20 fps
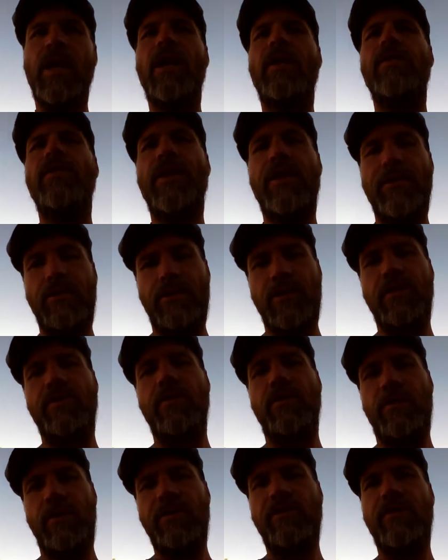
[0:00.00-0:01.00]
Then they'll give
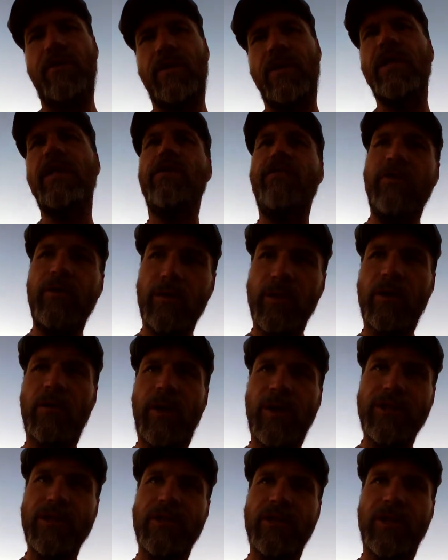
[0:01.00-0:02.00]
you a refund if you
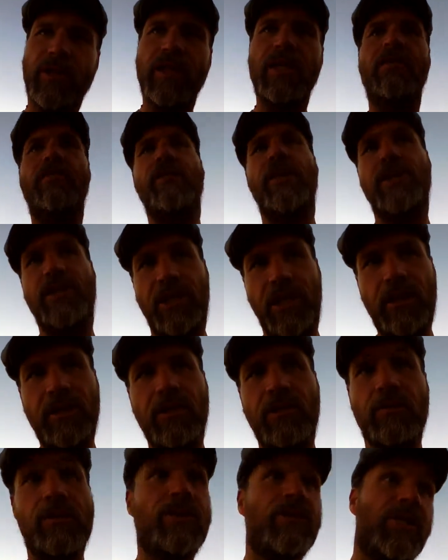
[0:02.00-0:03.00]
request it, if they tell
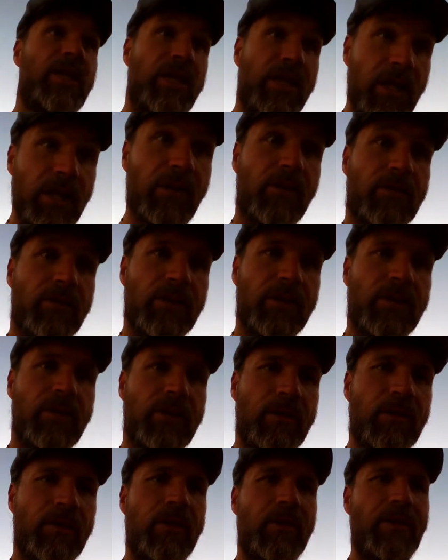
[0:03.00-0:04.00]
you, which they don't.
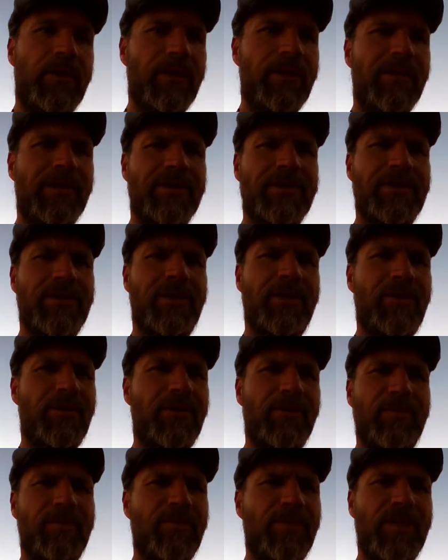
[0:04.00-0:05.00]

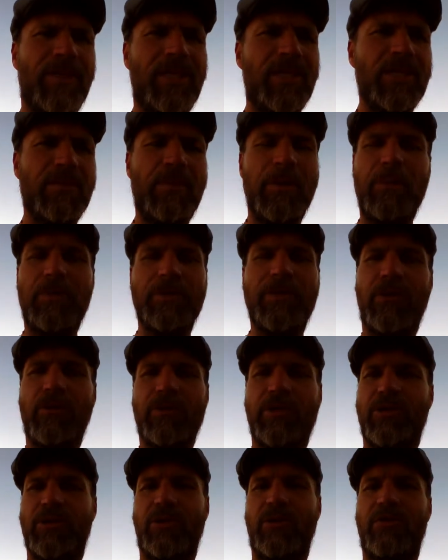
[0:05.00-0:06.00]
So these people don't
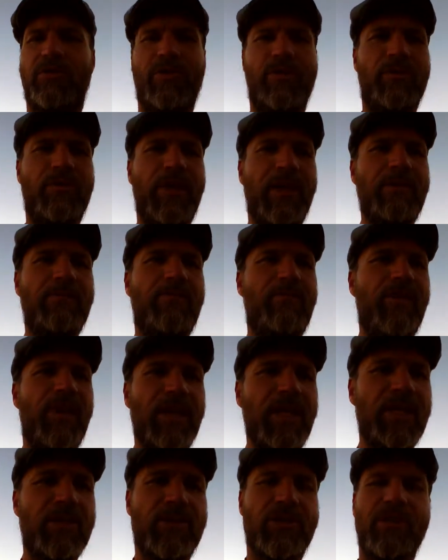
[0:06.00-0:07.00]
serve you. They
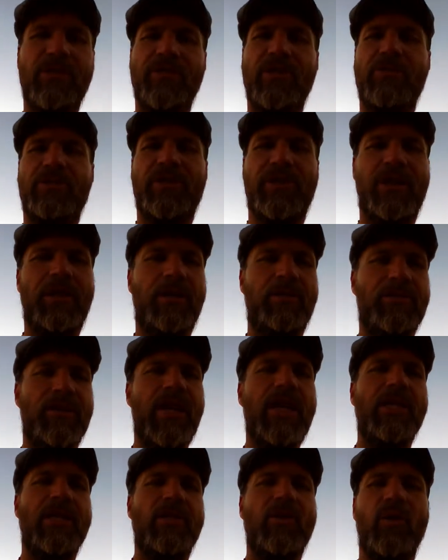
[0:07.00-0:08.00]
fucking serve themselves
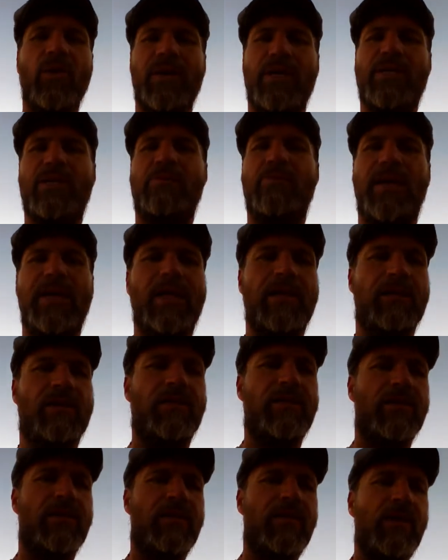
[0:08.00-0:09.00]
at your
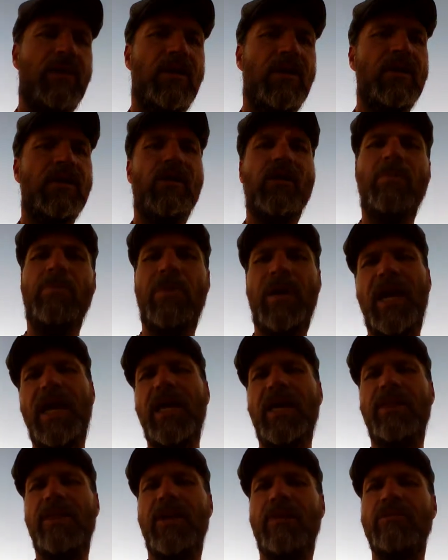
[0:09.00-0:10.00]
expense. You're
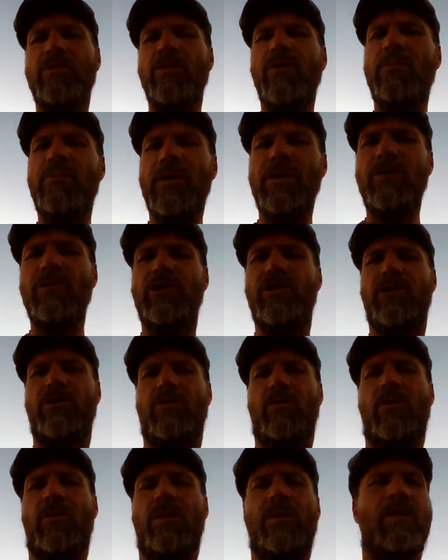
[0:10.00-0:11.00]
paying them to abuse you.